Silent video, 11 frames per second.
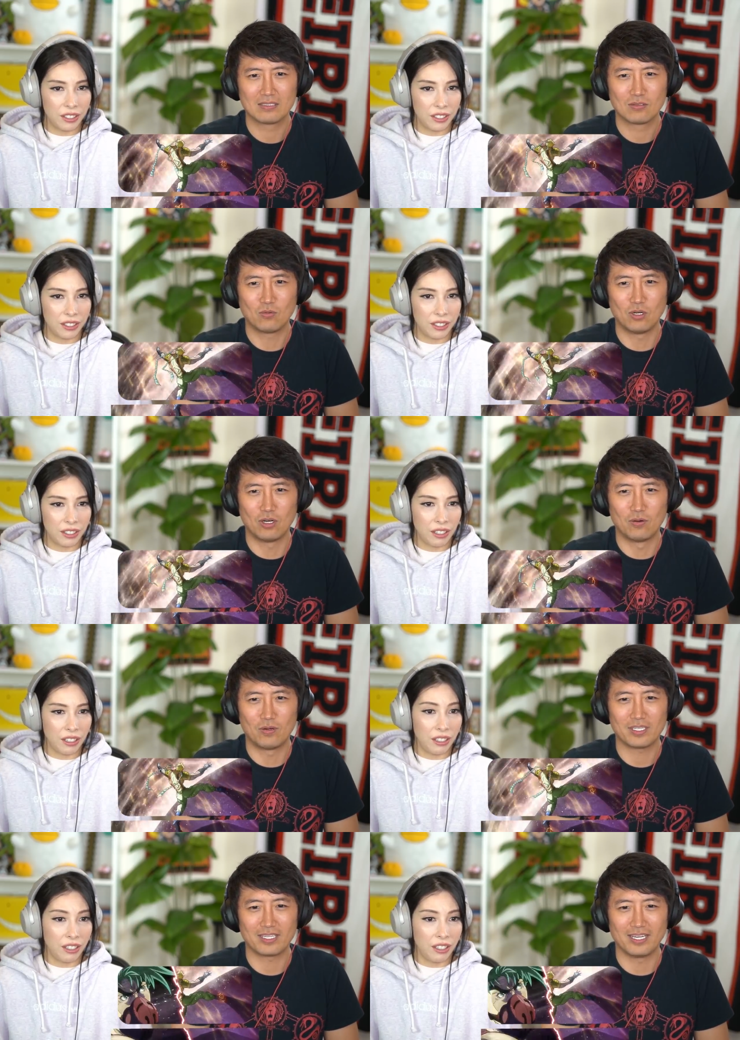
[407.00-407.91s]
Speaker 1: Whoa,
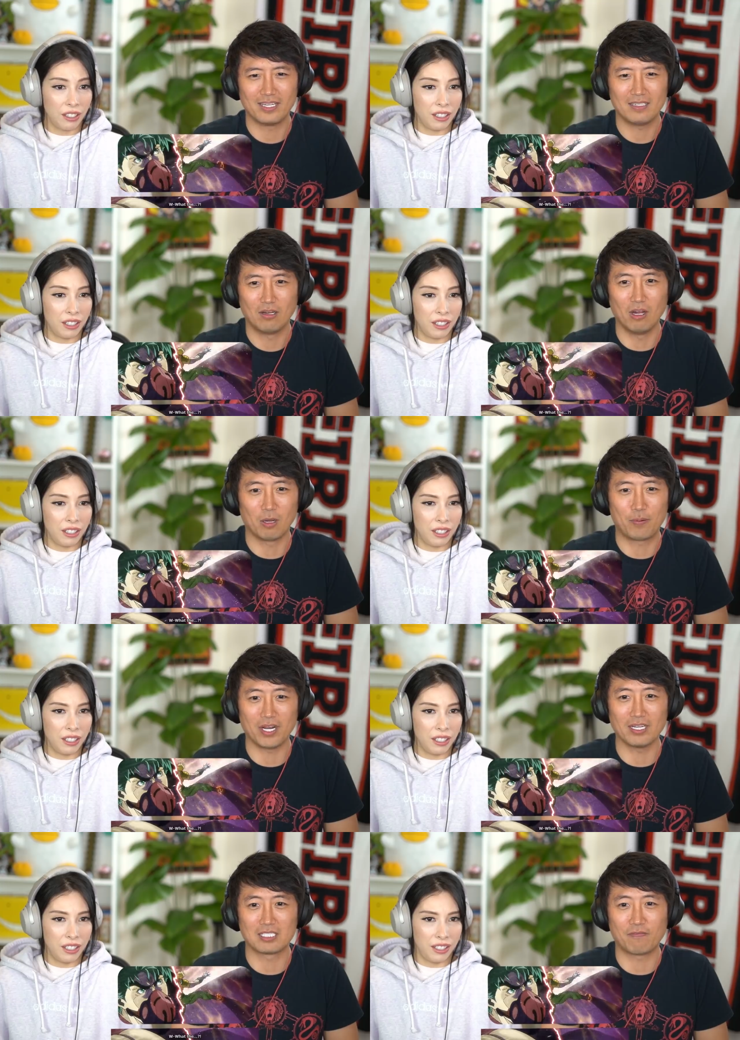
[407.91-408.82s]
what the hell? Oh, he
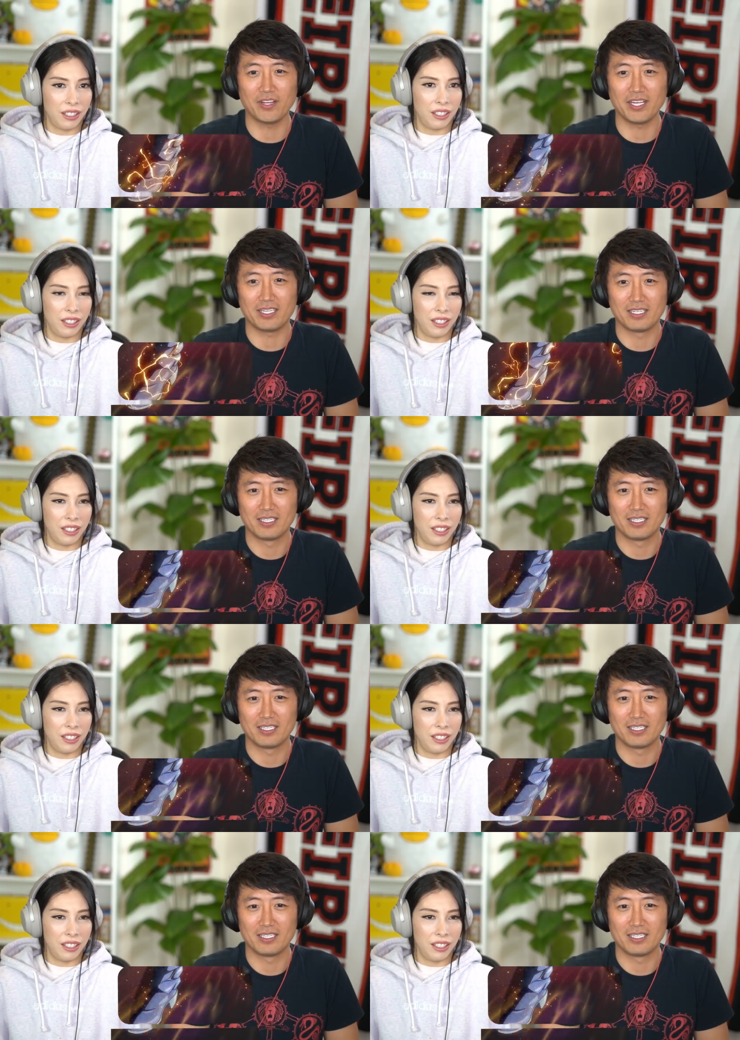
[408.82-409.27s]
put it in his feet.